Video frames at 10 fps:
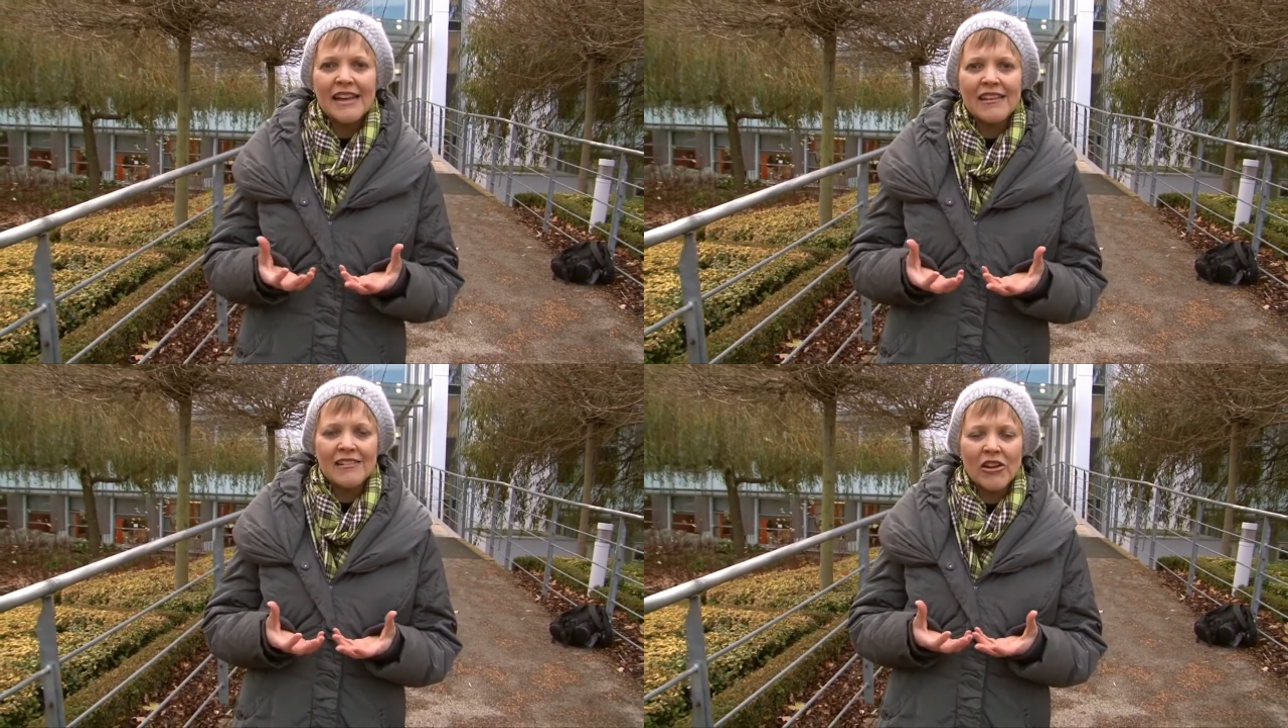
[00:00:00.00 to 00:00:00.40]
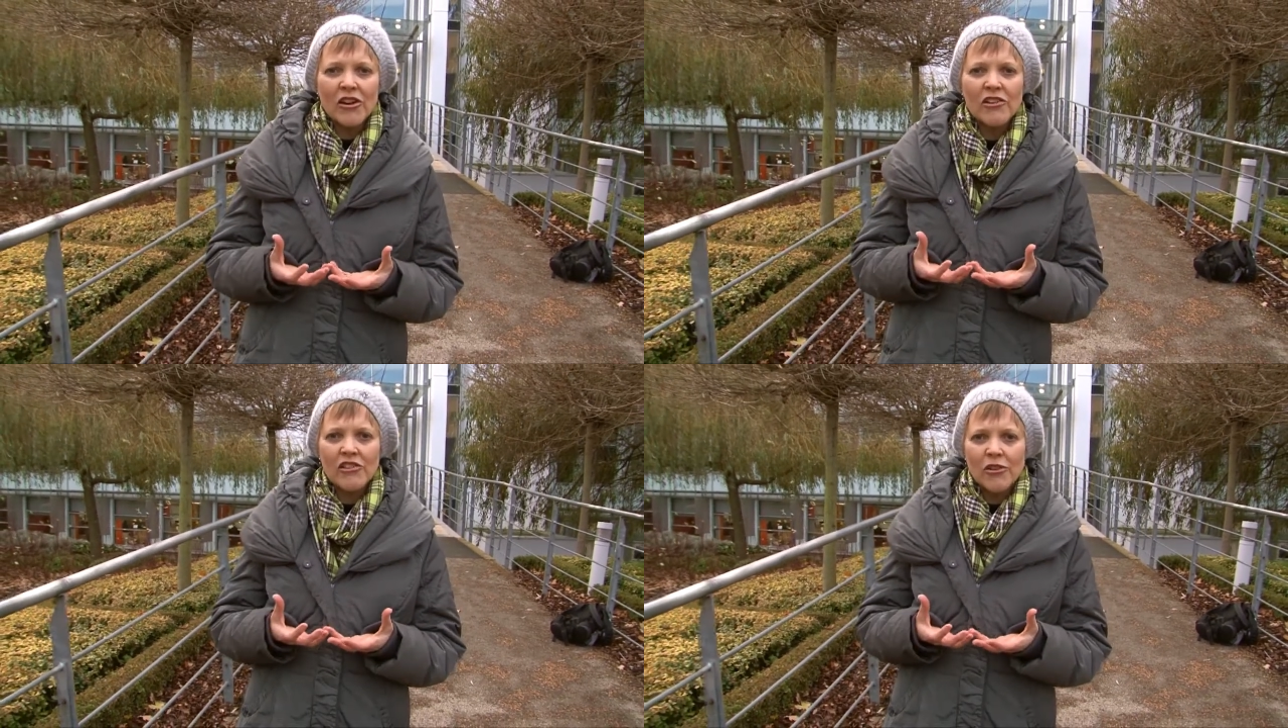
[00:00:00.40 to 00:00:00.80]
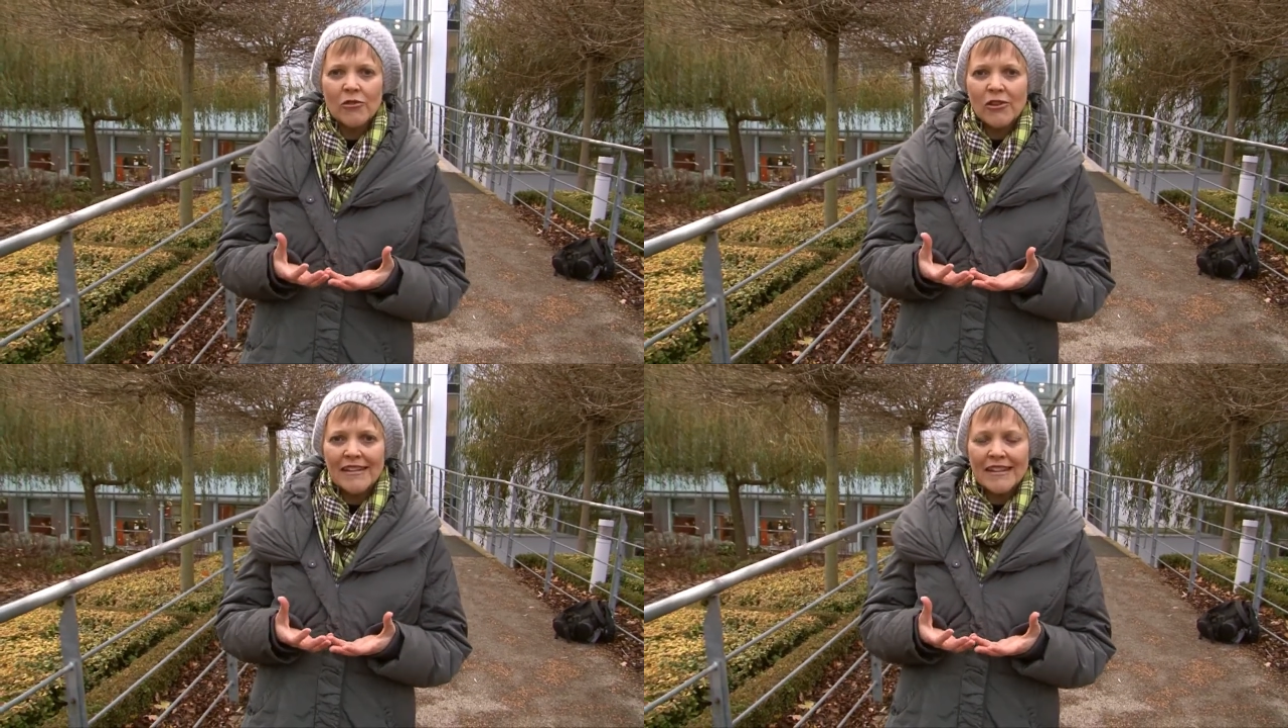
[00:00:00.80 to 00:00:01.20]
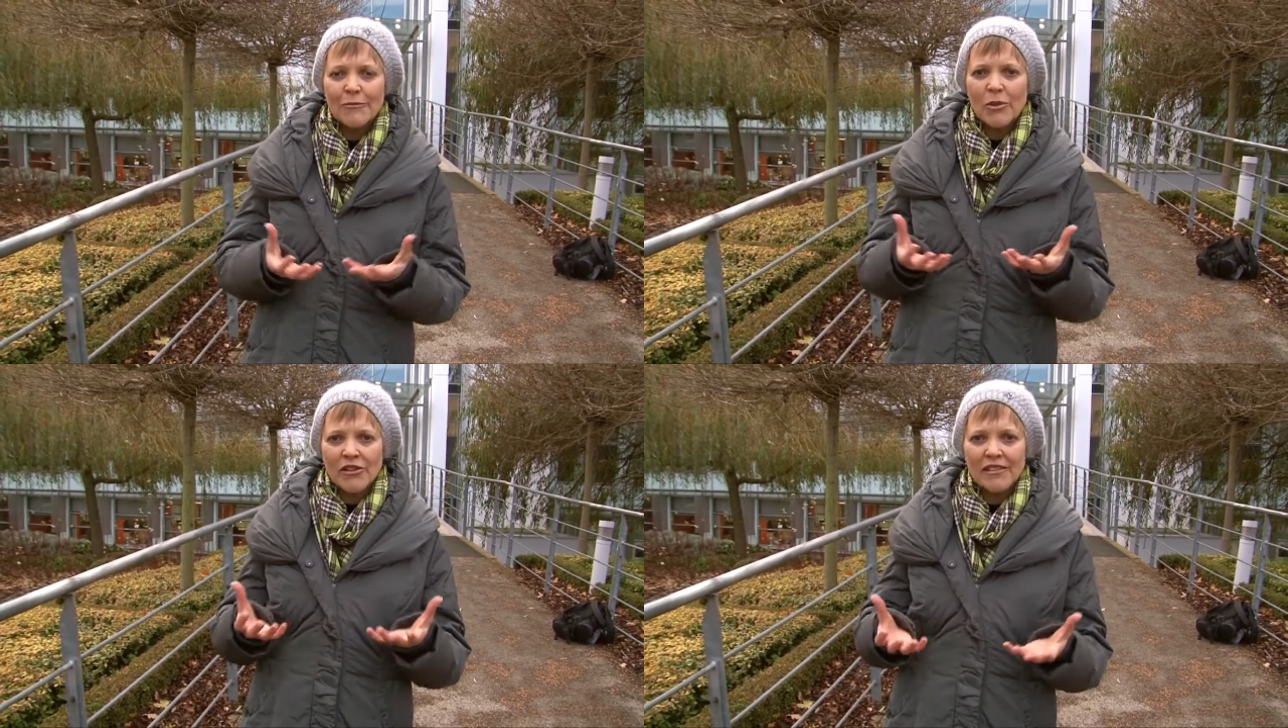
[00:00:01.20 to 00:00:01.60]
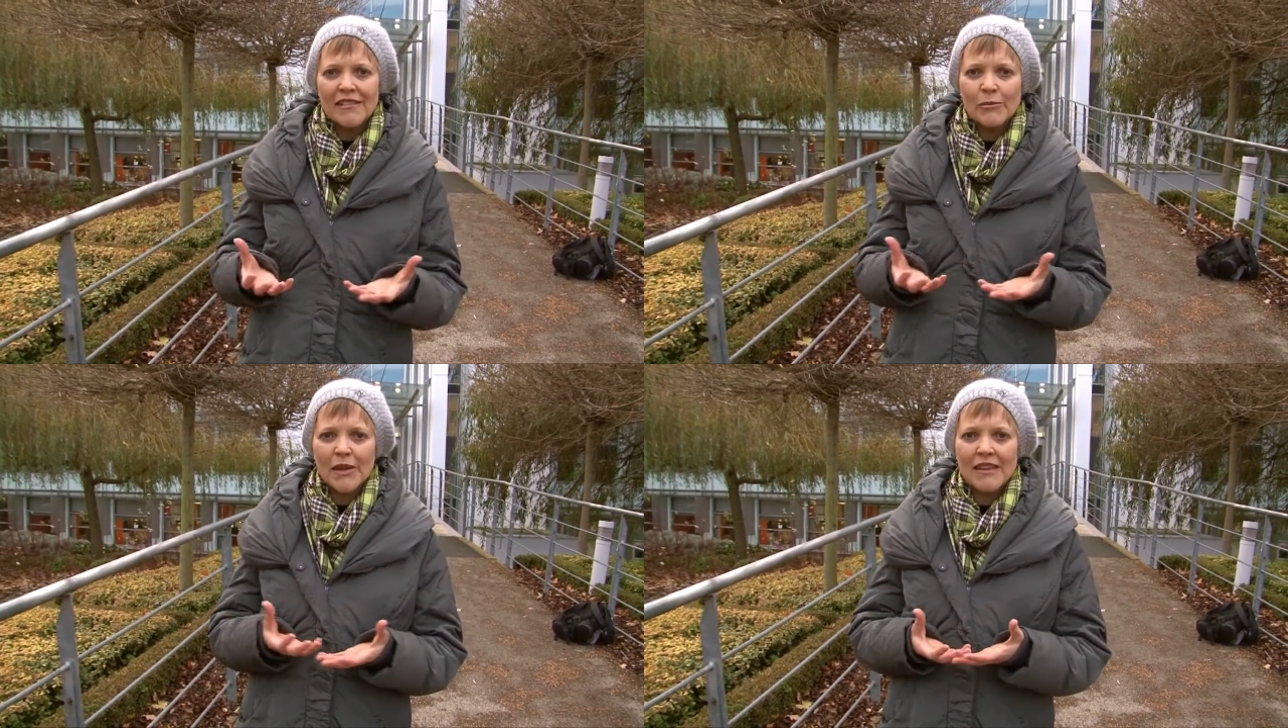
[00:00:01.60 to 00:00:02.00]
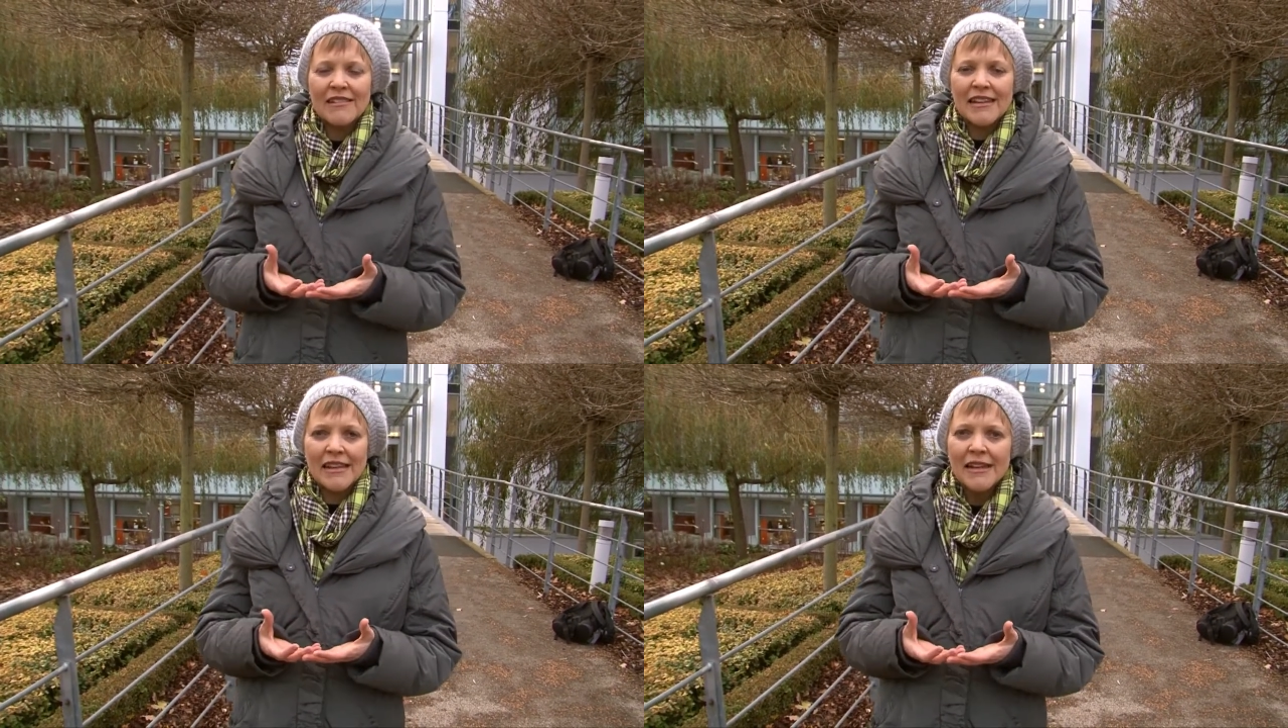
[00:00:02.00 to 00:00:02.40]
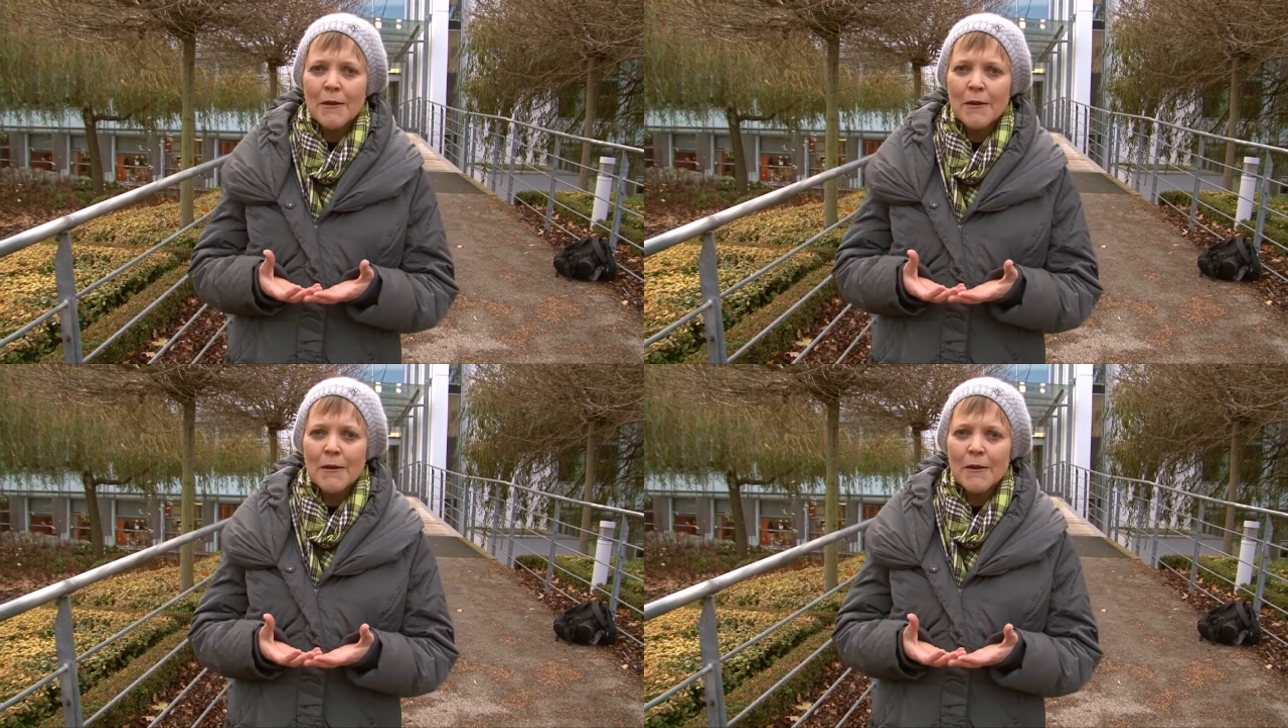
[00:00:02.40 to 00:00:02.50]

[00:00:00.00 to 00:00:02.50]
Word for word: is not already participating.